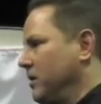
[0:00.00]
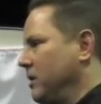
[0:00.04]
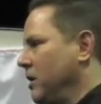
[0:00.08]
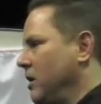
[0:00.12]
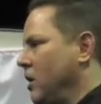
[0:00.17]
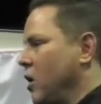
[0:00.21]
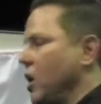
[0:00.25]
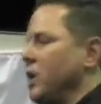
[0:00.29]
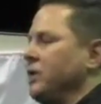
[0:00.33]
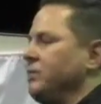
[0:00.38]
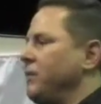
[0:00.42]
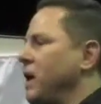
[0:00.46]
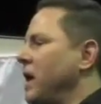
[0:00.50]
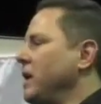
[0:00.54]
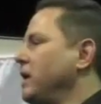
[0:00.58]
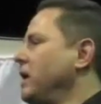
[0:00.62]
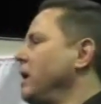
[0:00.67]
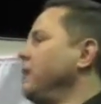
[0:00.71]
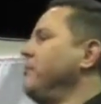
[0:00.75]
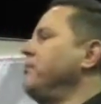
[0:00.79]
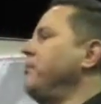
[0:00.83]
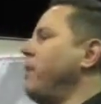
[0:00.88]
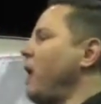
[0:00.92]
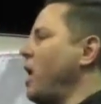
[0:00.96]
And
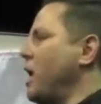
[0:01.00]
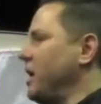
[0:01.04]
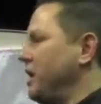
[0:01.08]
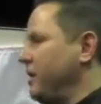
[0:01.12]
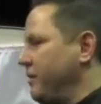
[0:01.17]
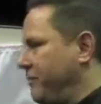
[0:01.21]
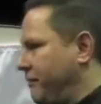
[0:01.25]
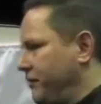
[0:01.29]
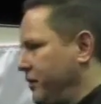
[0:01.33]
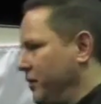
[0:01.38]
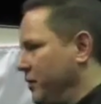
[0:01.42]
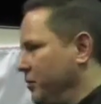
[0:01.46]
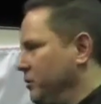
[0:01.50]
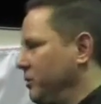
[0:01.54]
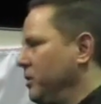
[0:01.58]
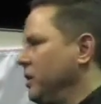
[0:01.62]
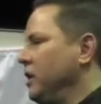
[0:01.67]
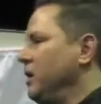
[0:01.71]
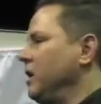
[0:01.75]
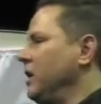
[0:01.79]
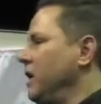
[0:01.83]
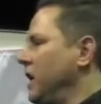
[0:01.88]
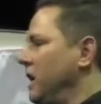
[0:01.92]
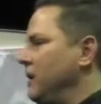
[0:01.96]
combine a few
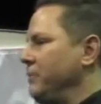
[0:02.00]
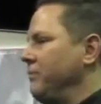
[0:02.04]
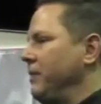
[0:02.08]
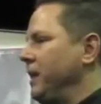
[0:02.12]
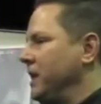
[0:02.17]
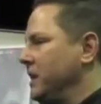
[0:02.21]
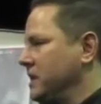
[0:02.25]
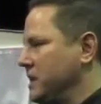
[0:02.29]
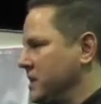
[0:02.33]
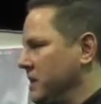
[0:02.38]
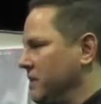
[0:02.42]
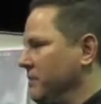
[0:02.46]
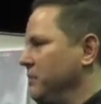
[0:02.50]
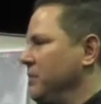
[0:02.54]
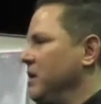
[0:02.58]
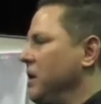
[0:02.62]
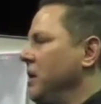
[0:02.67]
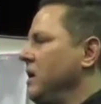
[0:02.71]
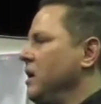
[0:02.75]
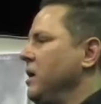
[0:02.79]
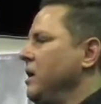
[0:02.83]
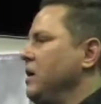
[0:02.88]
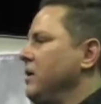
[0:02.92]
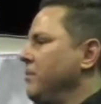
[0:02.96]
and mix them,
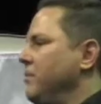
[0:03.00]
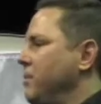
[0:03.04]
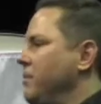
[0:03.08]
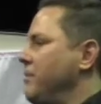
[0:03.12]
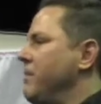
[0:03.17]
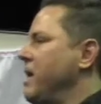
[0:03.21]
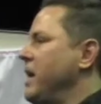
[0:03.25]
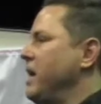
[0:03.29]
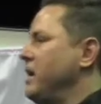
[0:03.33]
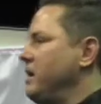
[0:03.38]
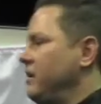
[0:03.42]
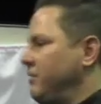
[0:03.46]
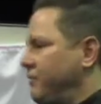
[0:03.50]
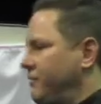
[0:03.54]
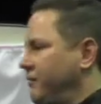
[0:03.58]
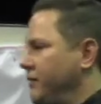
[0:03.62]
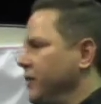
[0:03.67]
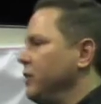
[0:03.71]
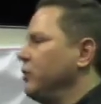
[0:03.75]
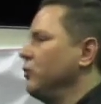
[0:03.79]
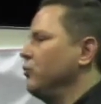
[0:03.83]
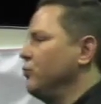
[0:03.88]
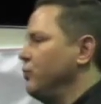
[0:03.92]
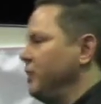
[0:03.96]
but make it
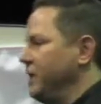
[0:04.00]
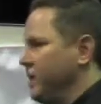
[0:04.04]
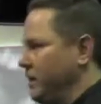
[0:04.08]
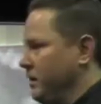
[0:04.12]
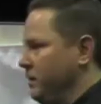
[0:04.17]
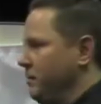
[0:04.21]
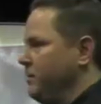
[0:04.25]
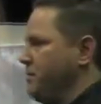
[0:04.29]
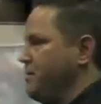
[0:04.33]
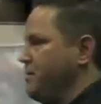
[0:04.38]
feel real.